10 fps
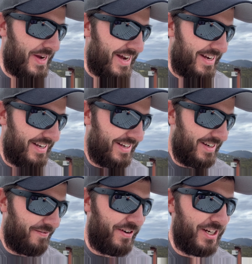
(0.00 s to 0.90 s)
uh,
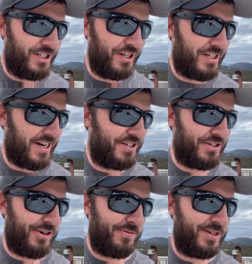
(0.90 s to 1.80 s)
finishing
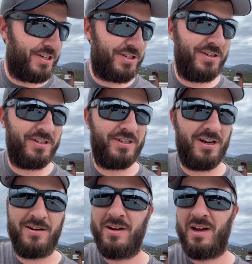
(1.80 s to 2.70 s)
touches on, which is good.
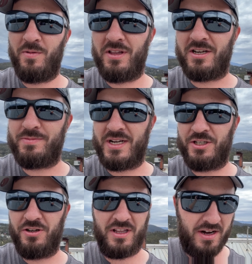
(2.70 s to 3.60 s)
So we like to make sure that